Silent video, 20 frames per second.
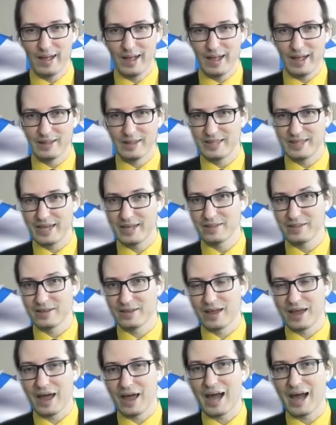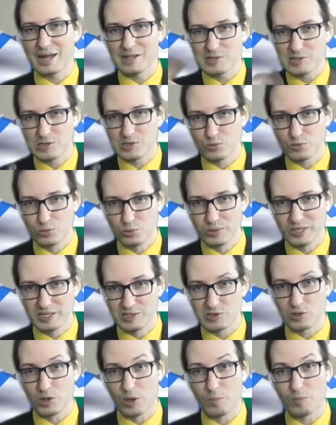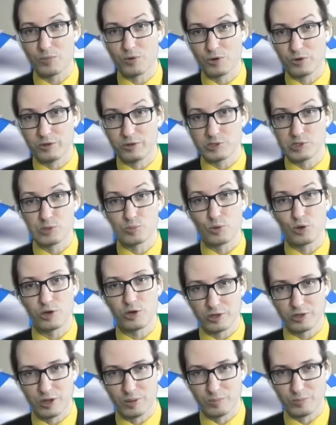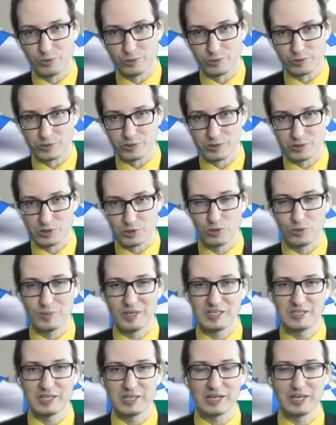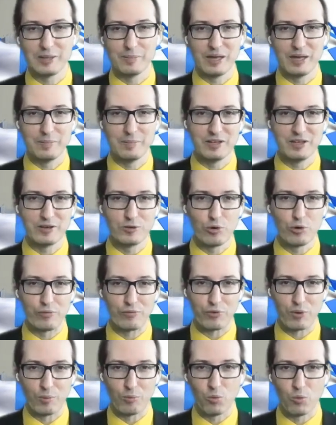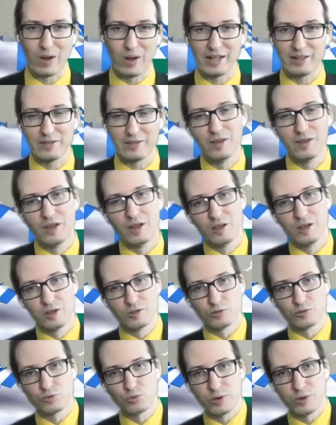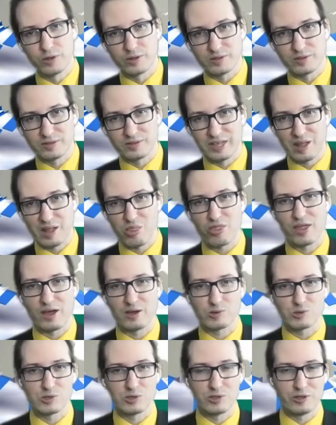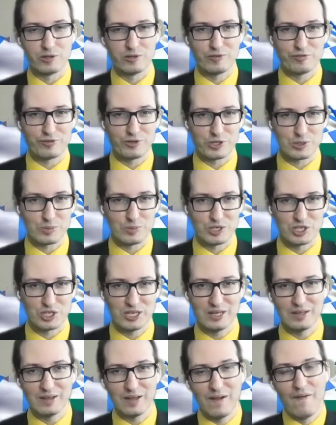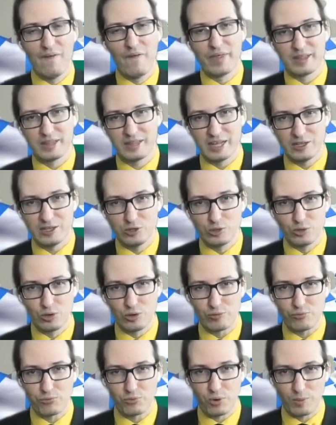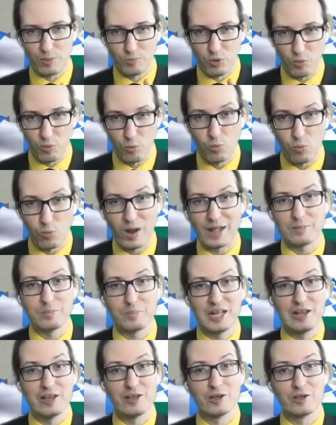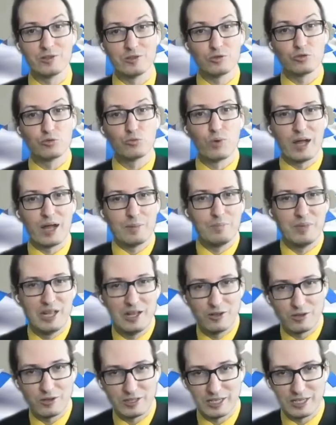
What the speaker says: and then adds to its number smaller numbers. So you basically maybe go from 1 to 10,000 on the first machine, then you go from 1 billion to 1 billion